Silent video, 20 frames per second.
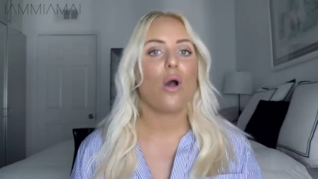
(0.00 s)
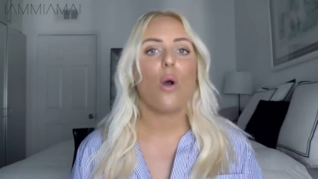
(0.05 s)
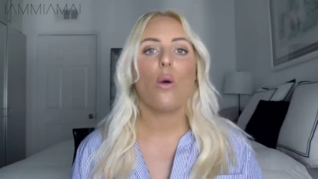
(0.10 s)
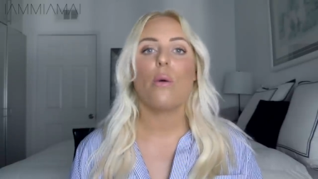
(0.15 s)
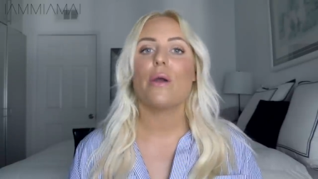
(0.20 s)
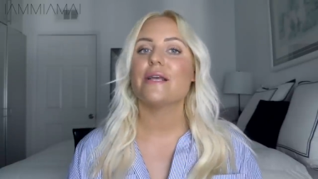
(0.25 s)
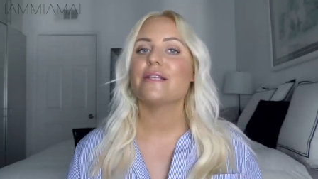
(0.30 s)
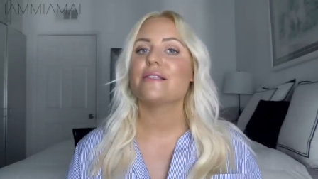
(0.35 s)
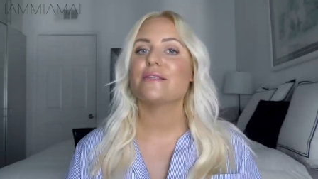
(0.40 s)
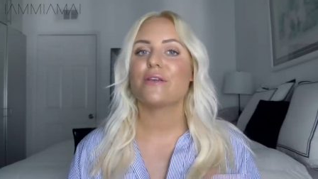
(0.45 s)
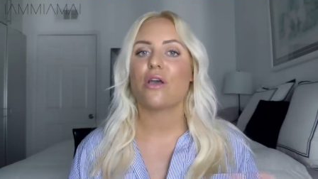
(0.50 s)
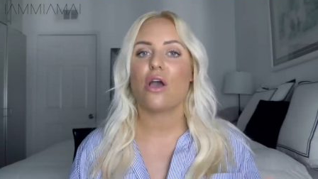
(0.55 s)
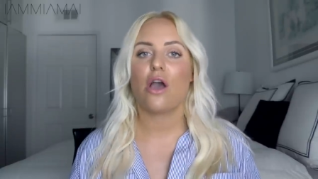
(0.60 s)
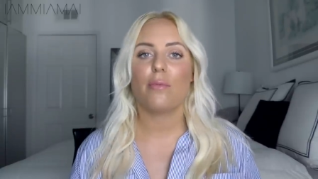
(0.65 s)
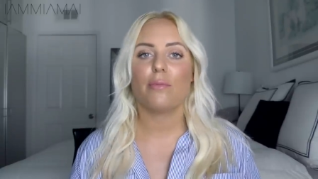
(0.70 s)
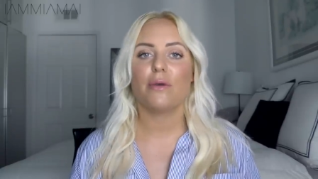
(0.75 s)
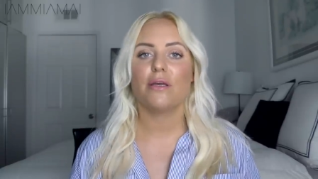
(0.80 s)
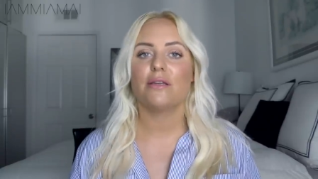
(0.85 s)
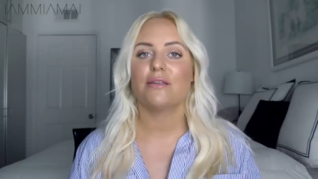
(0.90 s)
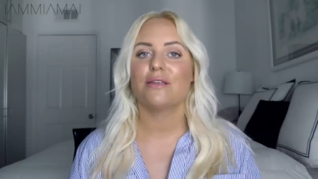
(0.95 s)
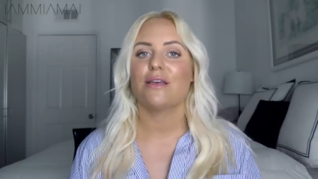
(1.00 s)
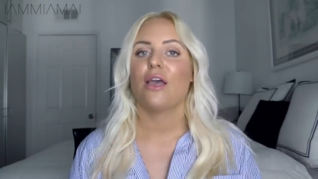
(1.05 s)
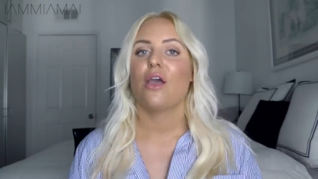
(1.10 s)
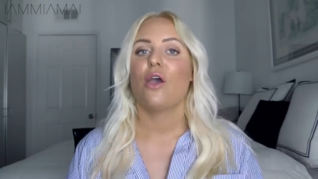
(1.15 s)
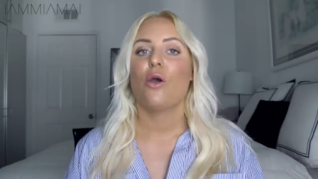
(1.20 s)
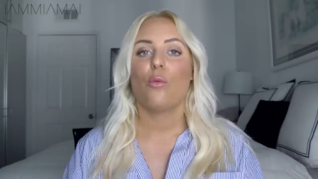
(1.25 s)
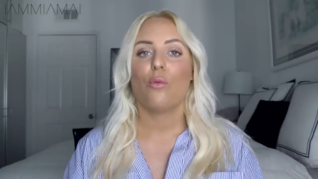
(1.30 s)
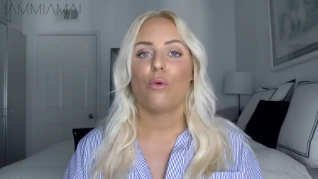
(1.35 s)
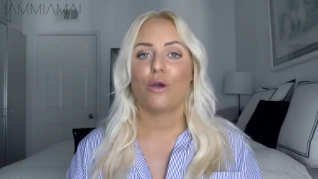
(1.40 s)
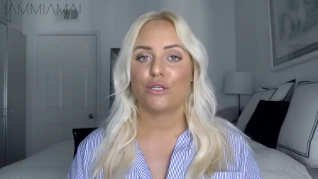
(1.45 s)
always comment
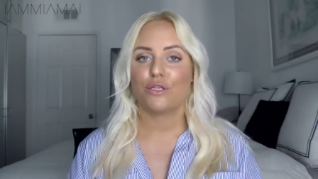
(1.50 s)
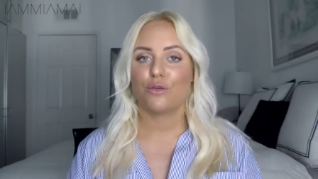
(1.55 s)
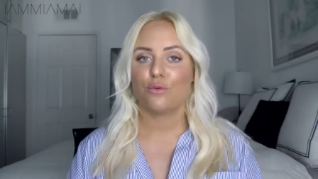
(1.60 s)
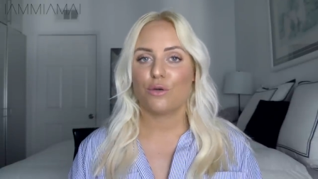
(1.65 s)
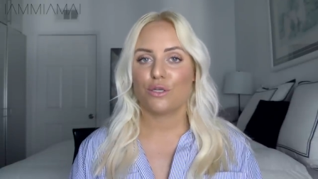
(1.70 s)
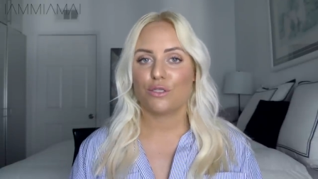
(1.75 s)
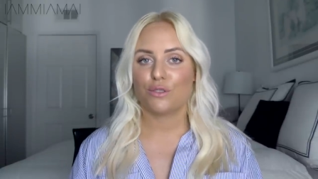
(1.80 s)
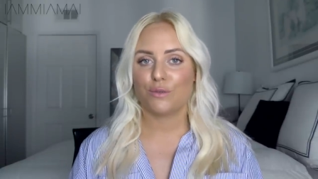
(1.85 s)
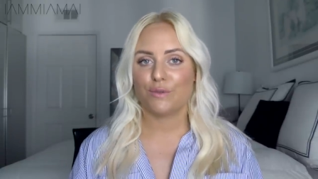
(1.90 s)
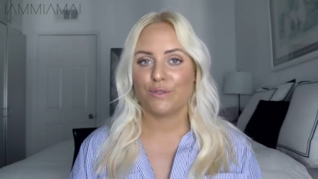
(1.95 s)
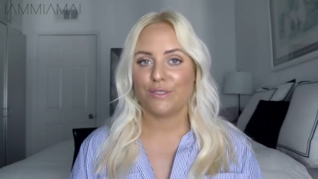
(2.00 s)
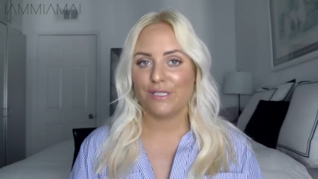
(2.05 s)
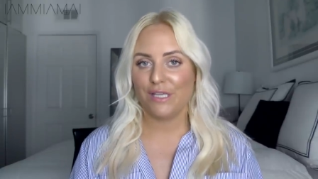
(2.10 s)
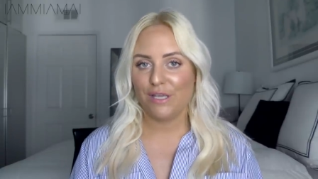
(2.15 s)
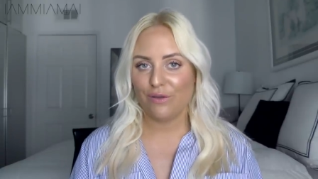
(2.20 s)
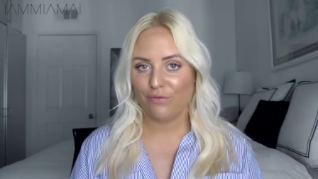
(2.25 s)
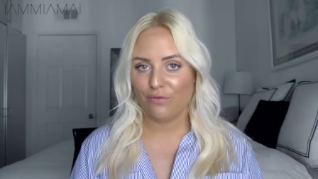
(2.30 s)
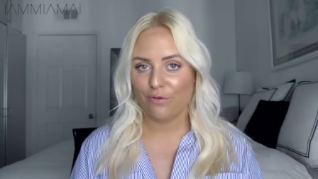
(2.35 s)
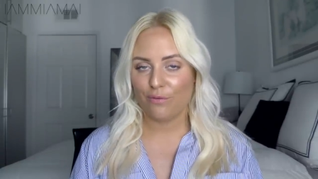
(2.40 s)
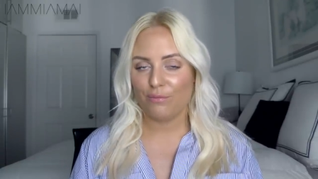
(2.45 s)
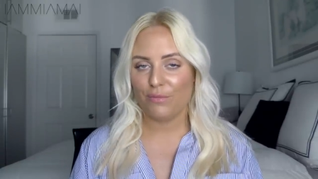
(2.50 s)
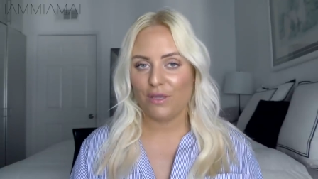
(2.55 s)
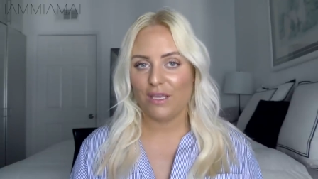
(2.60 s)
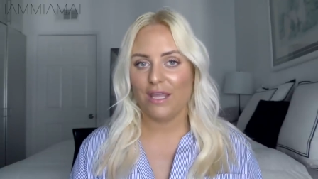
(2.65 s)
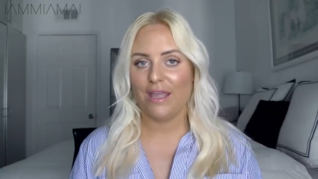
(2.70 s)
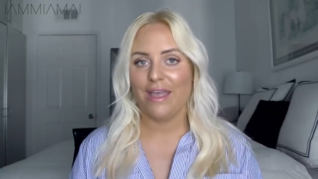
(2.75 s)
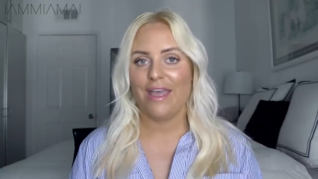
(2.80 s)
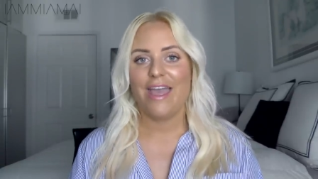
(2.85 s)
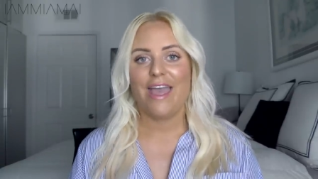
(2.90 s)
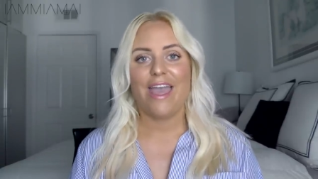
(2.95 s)
what you want to see from
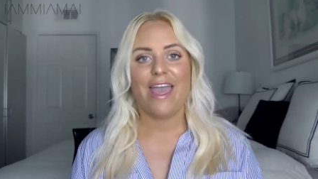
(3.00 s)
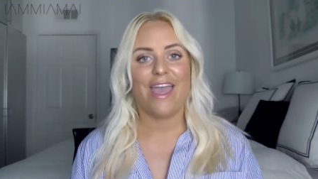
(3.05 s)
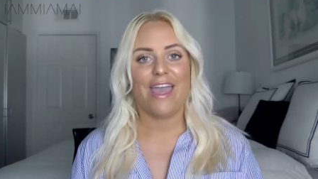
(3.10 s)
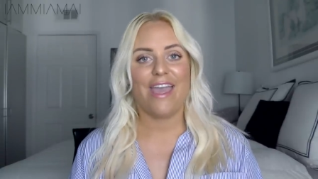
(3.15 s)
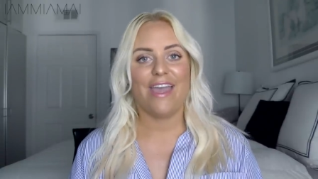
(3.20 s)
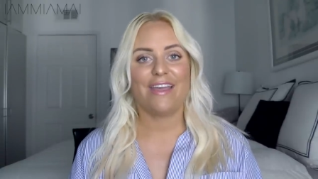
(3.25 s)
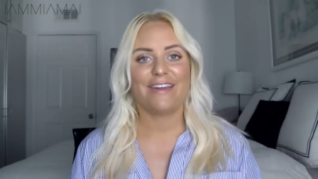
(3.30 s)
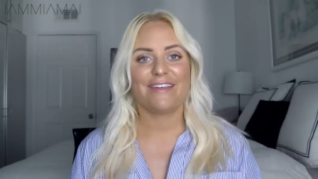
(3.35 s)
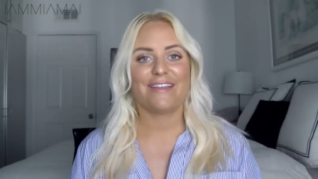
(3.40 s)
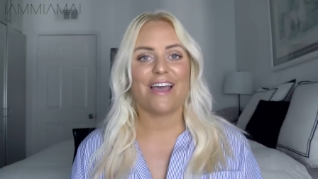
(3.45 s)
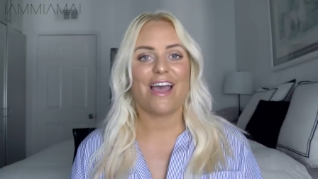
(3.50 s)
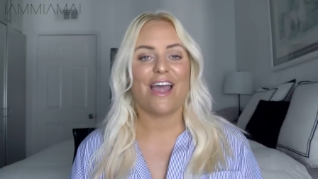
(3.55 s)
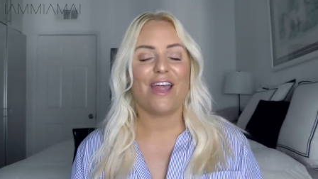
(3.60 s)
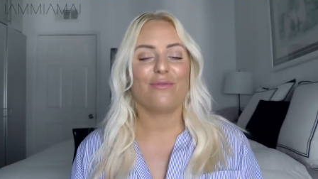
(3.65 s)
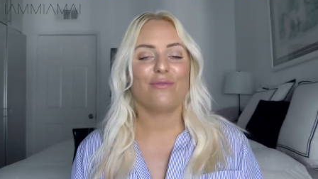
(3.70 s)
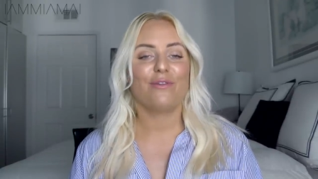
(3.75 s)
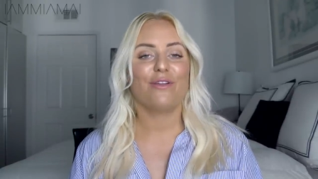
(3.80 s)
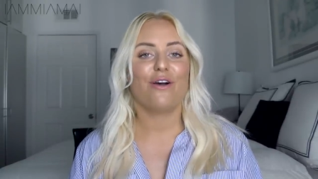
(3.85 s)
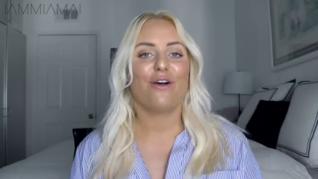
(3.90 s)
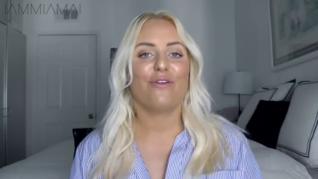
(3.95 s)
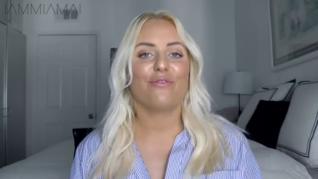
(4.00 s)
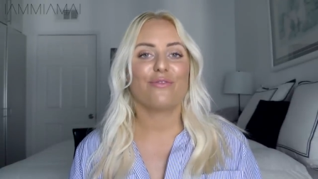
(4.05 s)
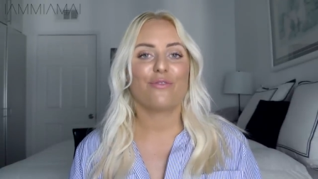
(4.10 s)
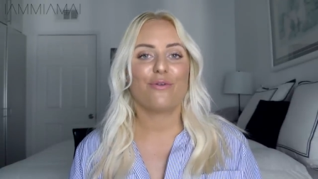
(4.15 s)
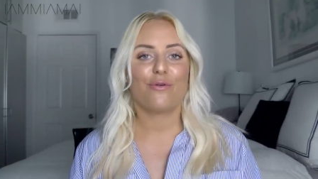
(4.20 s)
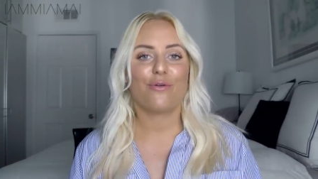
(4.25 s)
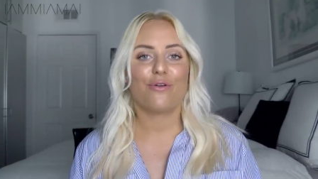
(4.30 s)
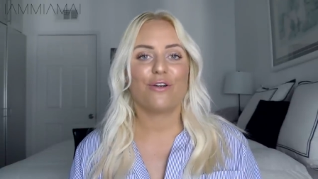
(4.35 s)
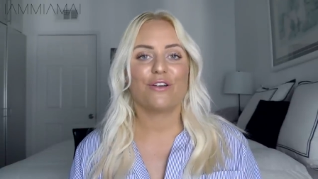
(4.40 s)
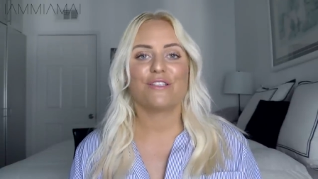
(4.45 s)
me and I will of
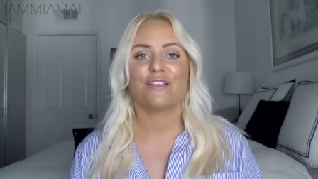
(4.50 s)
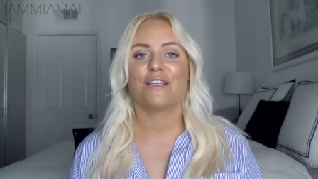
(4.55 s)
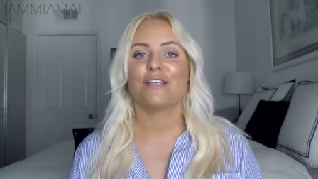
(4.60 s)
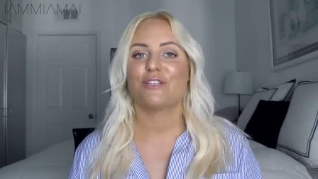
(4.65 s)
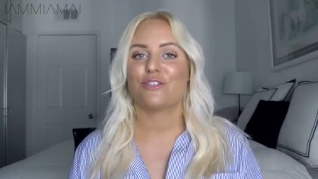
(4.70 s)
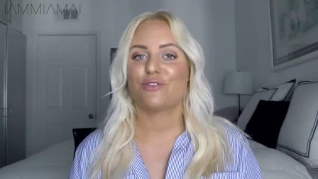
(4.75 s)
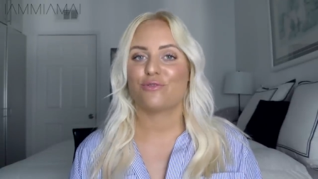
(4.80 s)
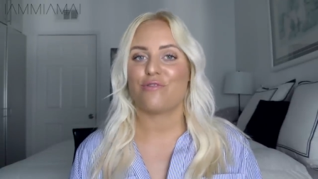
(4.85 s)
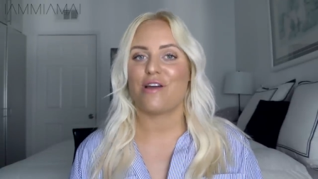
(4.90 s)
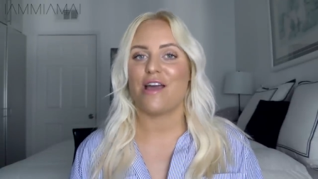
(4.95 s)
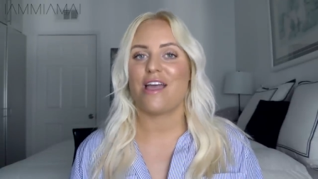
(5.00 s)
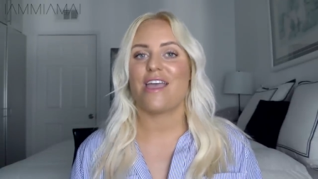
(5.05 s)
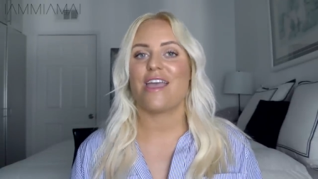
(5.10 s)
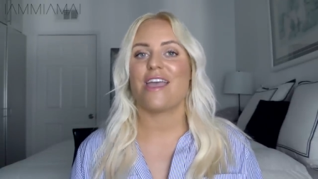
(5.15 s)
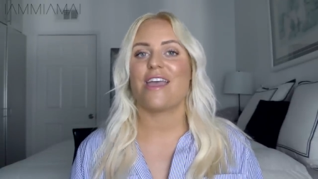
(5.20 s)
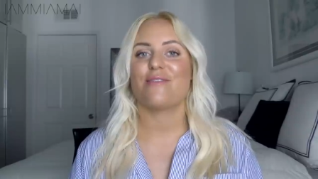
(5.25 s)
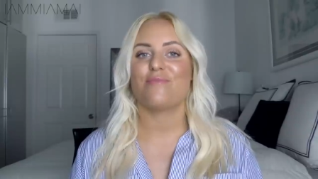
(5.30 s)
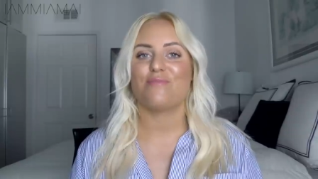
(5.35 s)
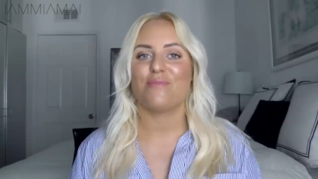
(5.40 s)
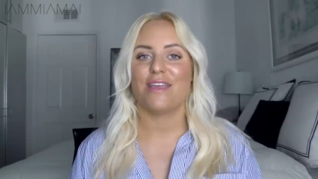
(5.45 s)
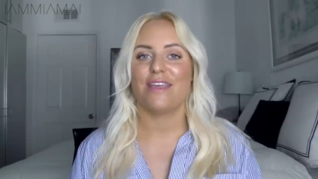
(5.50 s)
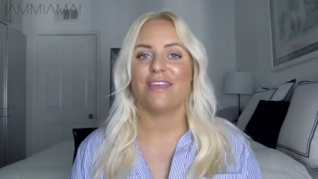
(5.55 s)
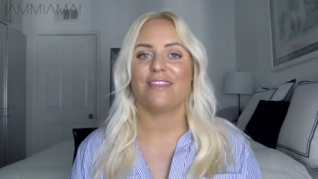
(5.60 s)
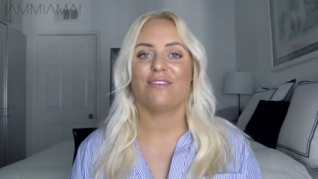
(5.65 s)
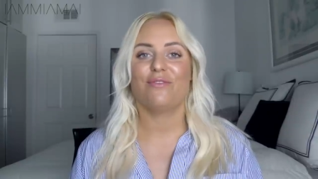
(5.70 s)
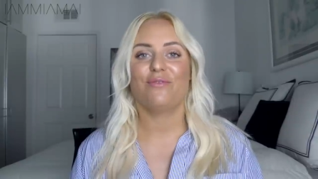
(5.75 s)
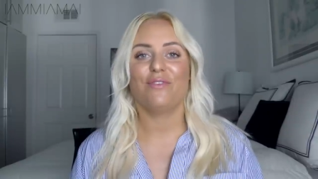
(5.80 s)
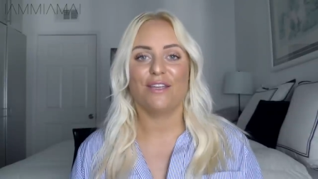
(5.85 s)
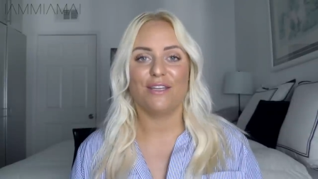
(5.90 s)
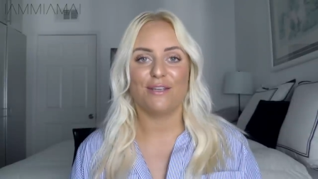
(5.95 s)
course try and make
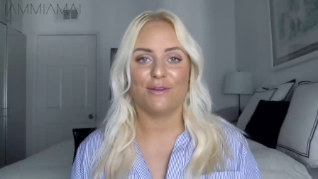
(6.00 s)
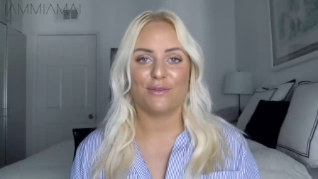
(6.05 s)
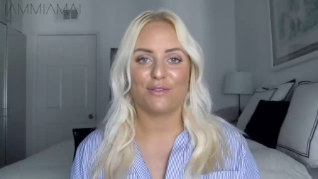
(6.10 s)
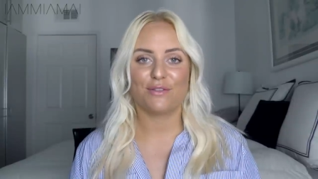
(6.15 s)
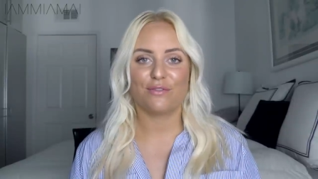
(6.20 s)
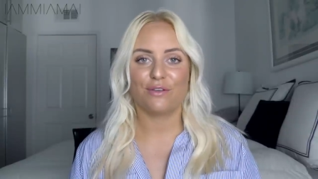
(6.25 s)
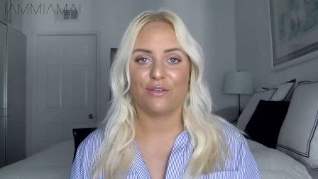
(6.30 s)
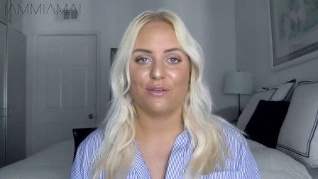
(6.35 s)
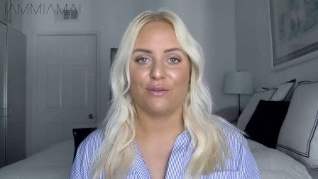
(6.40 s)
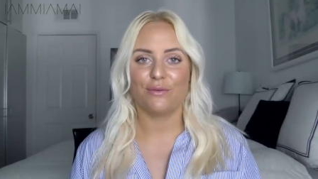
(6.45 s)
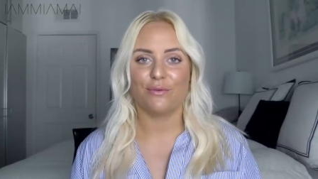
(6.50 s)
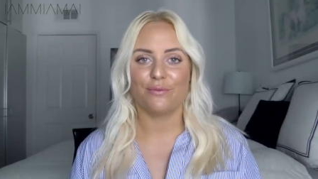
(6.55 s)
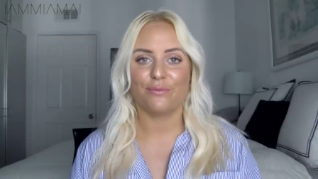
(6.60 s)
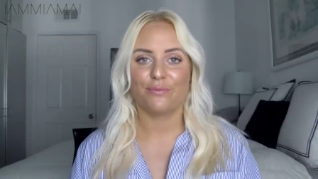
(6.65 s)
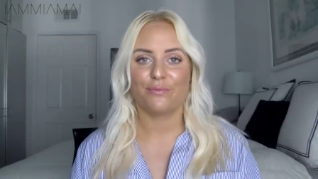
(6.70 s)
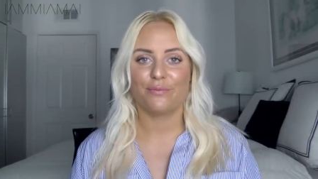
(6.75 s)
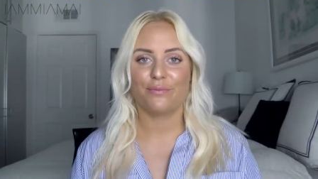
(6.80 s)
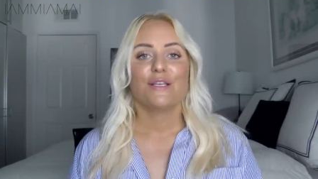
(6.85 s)
the videos for you.